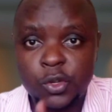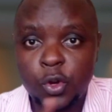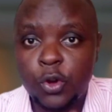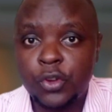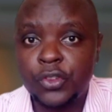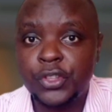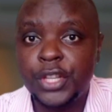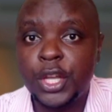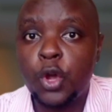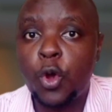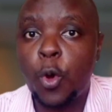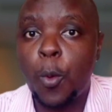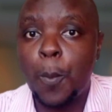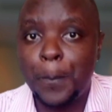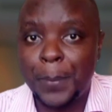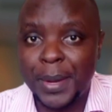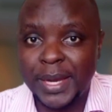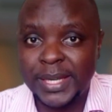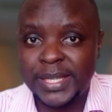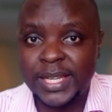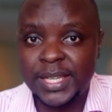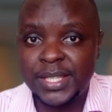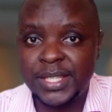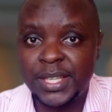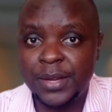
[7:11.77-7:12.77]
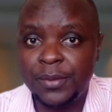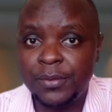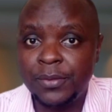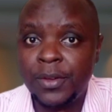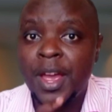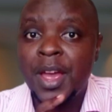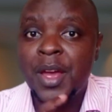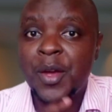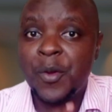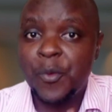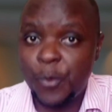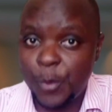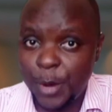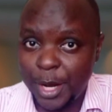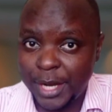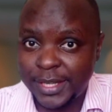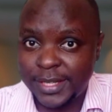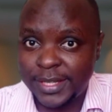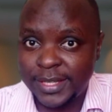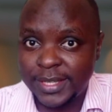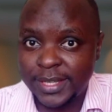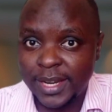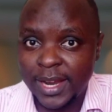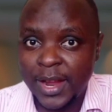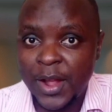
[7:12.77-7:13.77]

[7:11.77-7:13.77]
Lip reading: or the competitive rate.